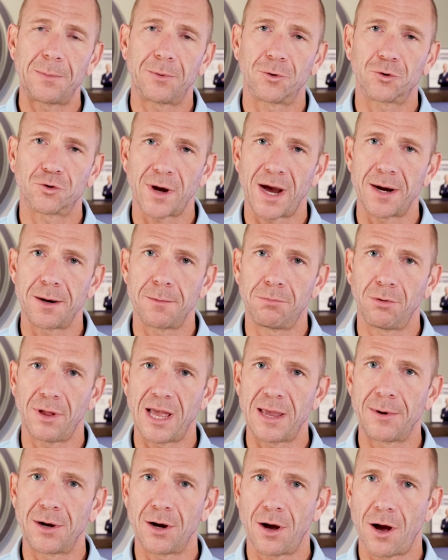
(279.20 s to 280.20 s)
people try to
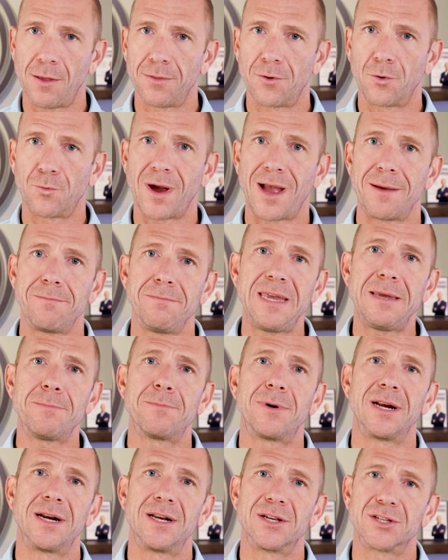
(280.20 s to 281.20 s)
blame it on the red meat,
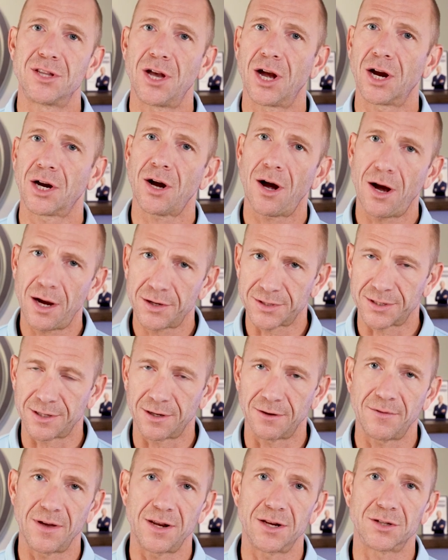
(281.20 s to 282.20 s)
but it is not
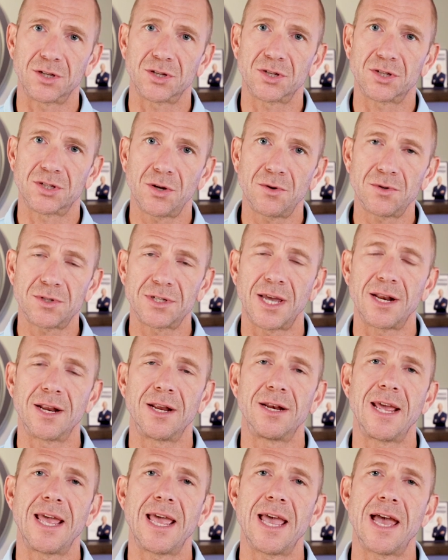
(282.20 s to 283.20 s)
causative. It is
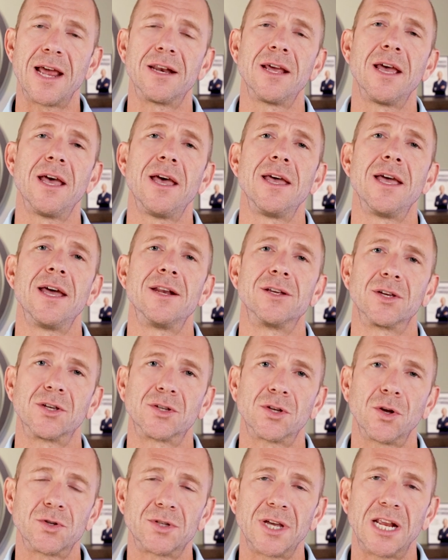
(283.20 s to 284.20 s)
associated, and it is
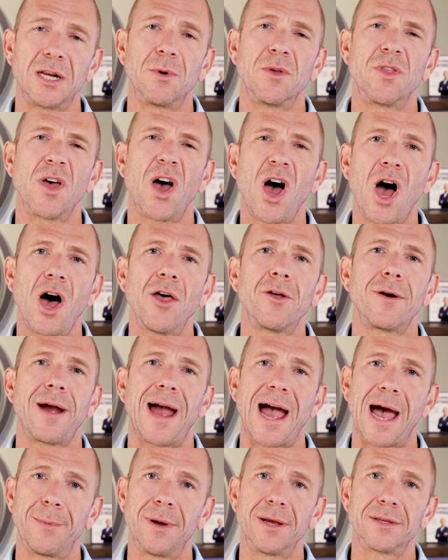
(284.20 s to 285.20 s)
associated with other
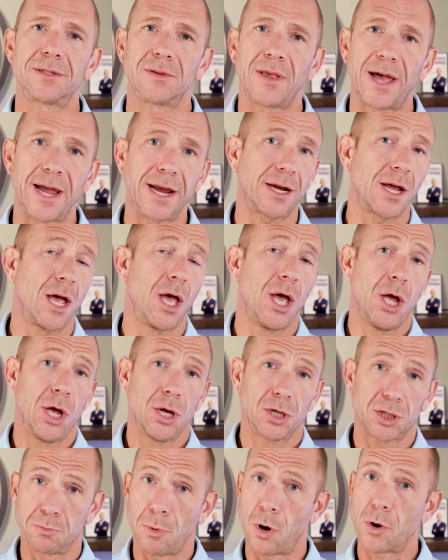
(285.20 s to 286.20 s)
habits like
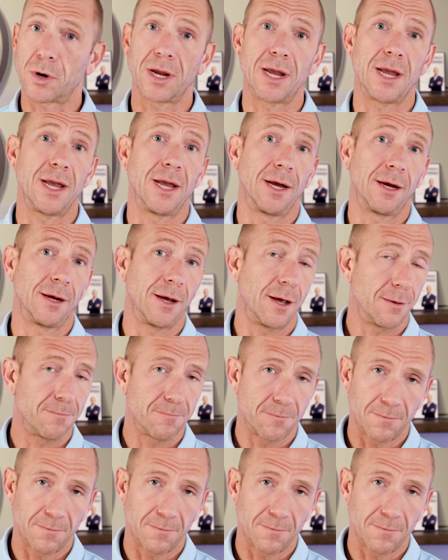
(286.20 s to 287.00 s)
smoking,